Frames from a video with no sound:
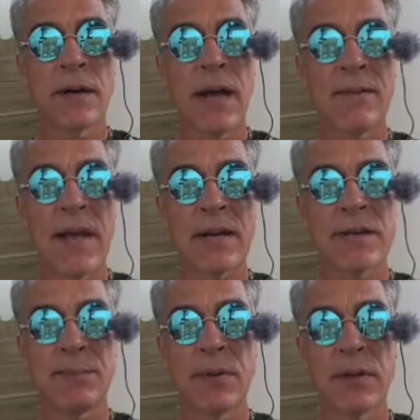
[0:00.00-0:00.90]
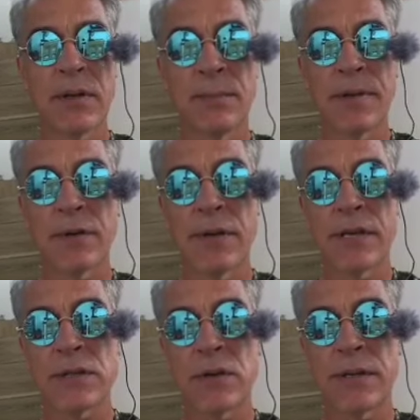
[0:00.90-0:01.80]
I've actually put a little bit of
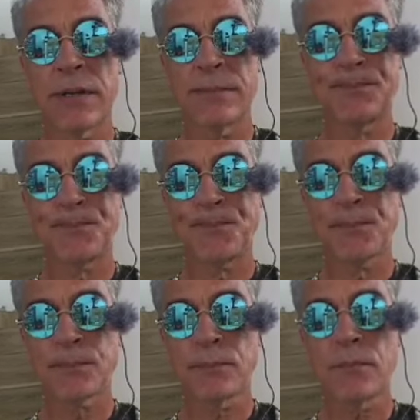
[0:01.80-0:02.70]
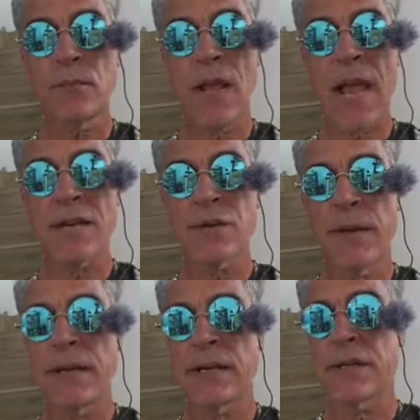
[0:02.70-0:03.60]
grease on the
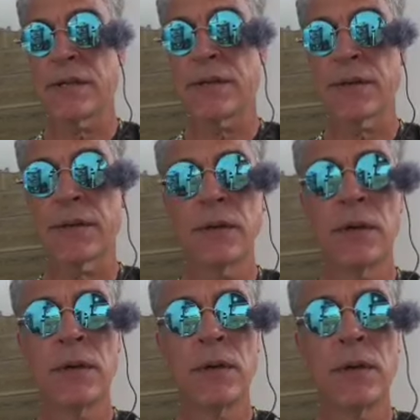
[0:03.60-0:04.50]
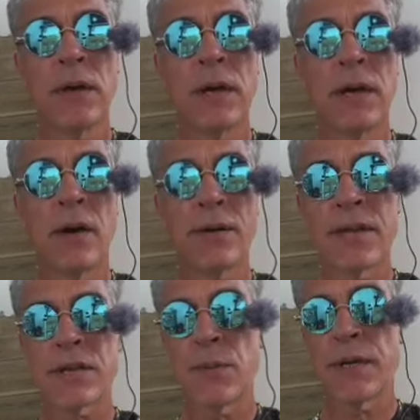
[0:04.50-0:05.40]
actuating cylinder. On
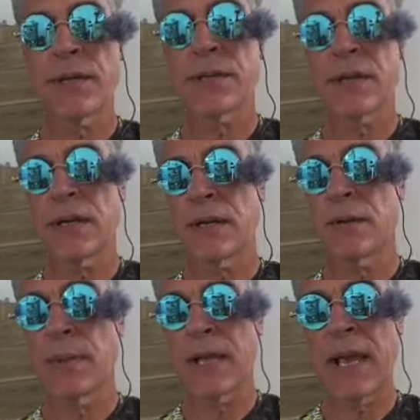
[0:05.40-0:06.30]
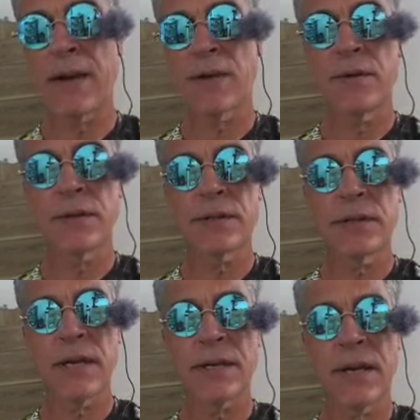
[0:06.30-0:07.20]
this one, it's mechanical; it's
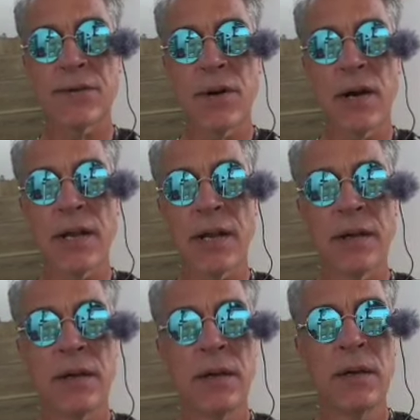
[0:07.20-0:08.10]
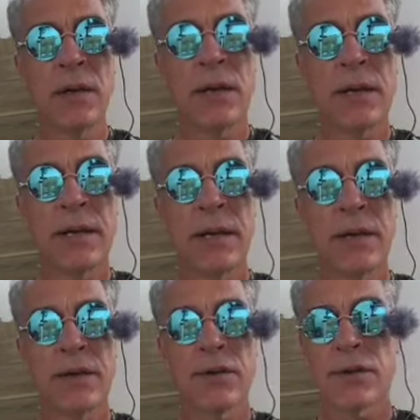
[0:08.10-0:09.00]
not hydraulic.
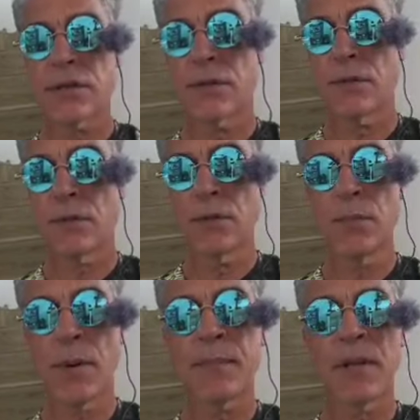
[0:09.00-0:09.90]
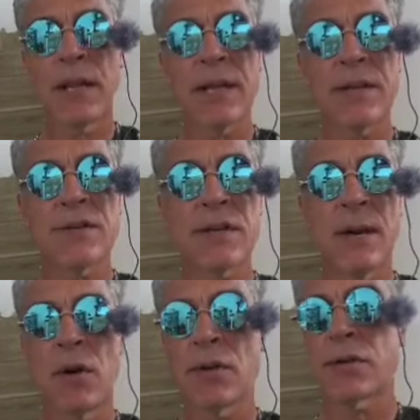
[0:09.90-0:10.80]
And just lube up the linkage.
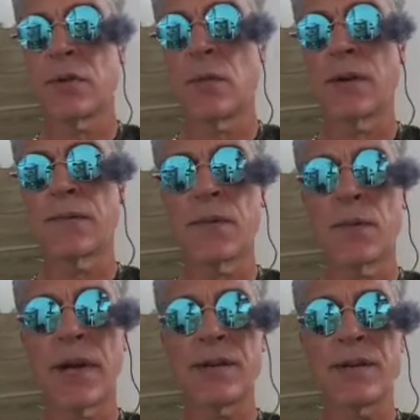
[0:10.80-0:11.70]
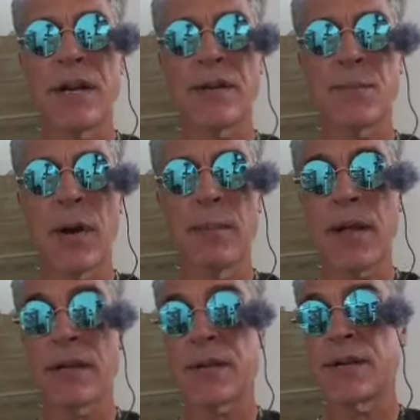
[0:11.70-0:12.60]
I'm also one for when I change brake
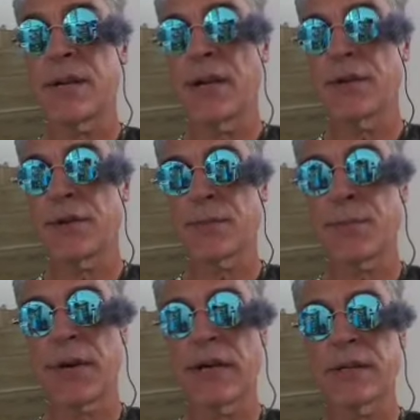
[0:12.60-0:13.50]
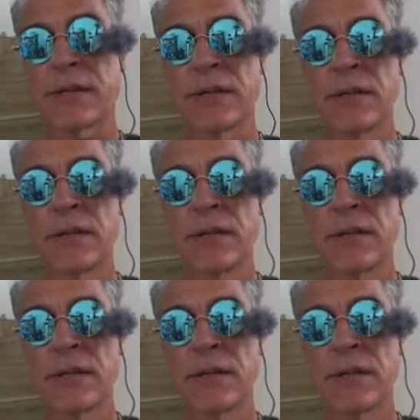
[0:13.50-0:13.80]
pads, I change the springs.